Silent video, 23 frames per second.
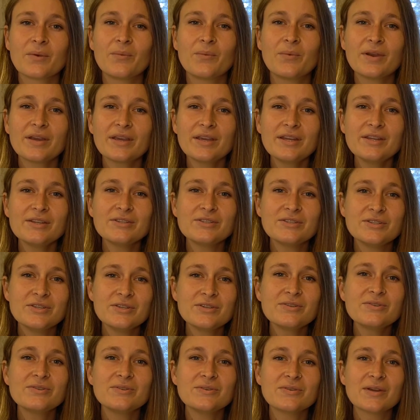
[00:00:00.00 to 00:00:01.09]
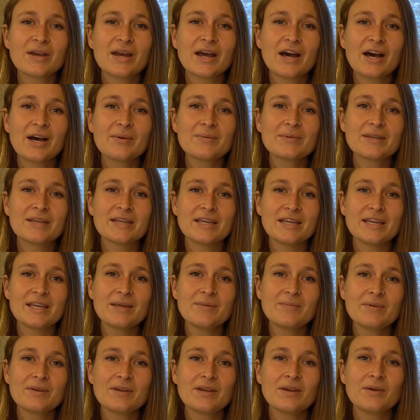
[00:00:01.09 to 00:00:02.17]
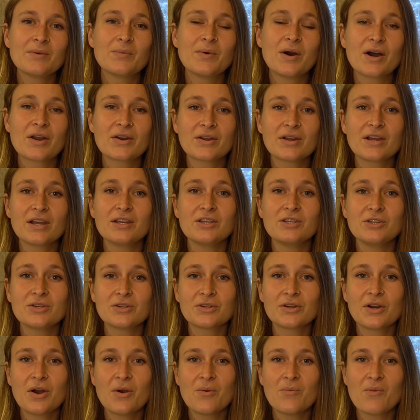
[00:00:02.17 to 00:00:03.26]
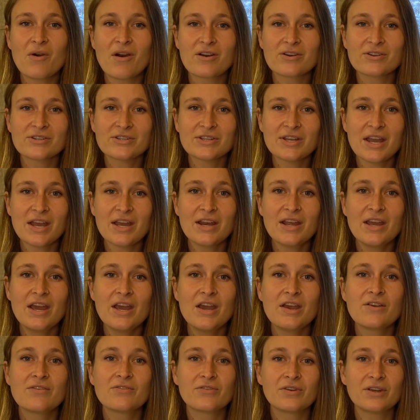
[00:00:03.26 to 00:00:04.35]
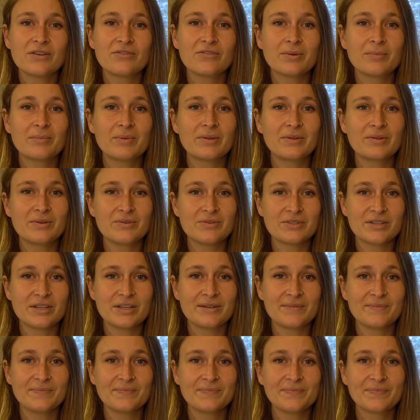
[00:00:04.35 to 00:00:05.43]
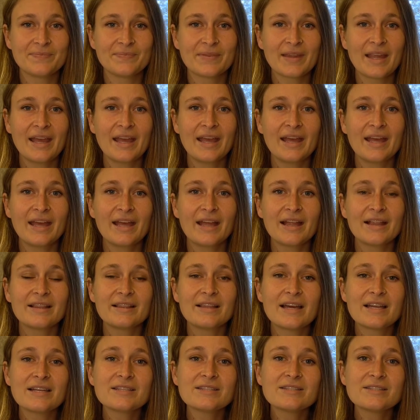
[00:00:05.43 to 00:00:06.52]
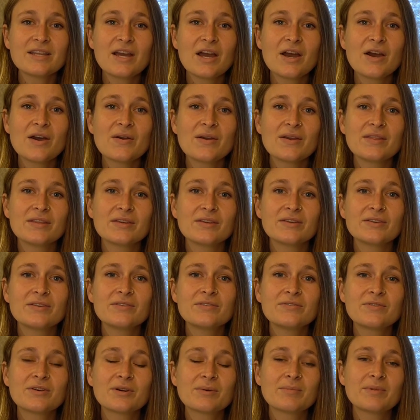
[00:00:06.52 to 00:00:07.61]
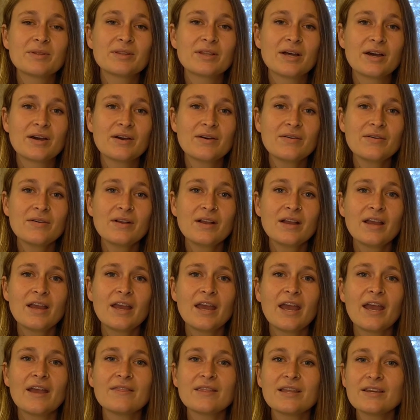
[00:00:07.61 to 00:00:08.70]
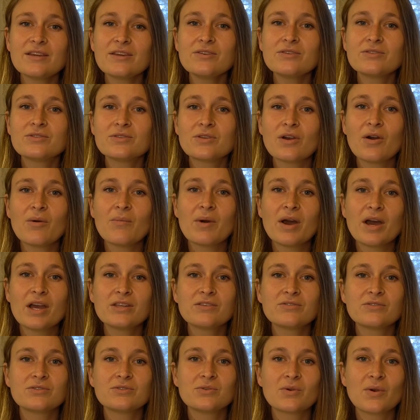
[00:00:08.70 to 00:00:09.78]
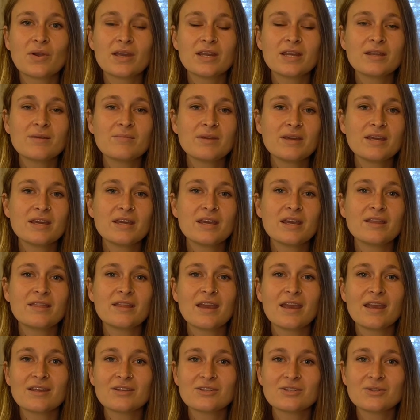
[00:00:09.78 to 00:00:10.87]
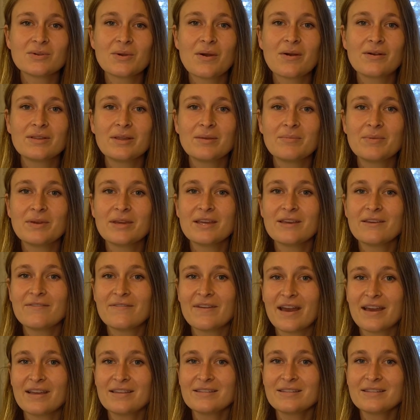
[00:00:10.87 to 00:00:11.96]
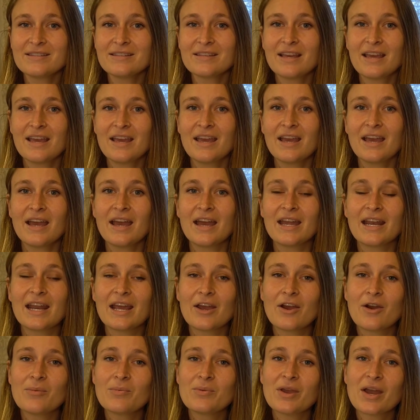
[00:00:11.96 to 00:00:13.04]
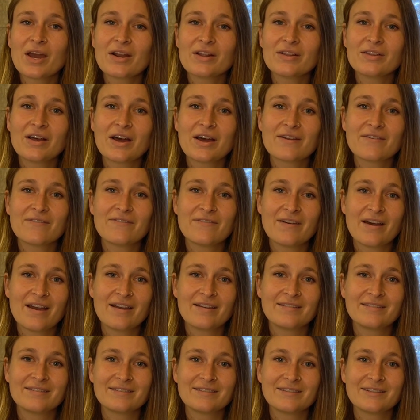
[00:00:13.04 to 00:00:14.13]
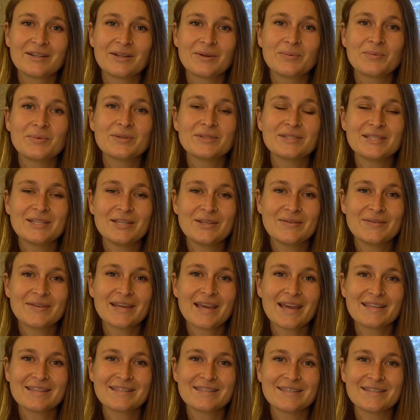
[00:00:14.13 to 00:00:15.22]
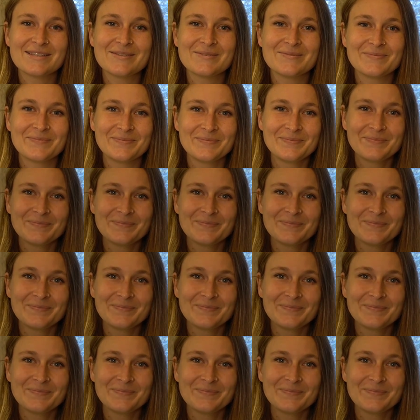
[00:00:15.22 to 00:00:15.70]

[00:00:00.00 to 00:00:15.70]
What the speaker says: What can you do to help keep water in your home watershed free from pollution? Let us know in the Google form below. And thank you so much for joining me in the H2O Olympic events. And I hope you had a lot of fun. We'll see you again soon.